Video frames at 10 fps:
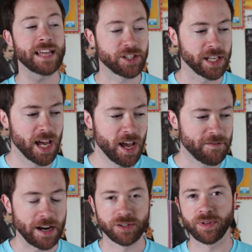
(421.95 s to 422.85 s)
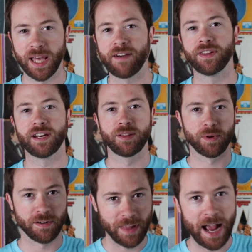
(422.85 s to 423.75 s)
This actually factors really heavily into the
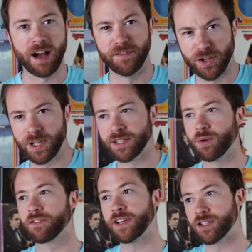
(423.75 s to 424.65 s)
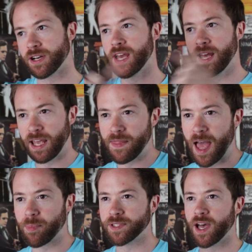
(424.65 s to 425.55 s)
work of Lakoff and Nunez, who were featured in
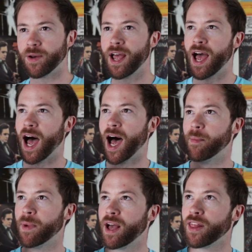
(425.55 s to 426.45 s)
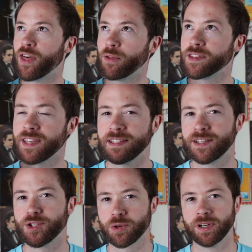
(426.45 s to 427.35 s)
the episode. Um, though this
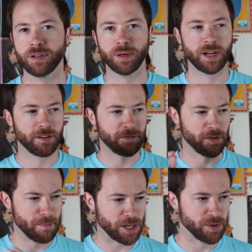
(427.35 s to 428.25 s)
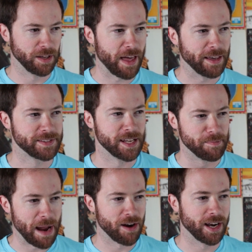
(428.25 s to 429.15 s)
isn't true for measuring lengths in
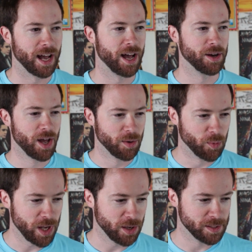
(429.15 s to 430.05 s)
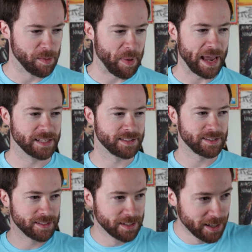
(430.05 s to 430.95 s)
America, we use a
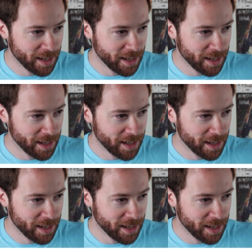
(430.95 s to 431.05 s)
base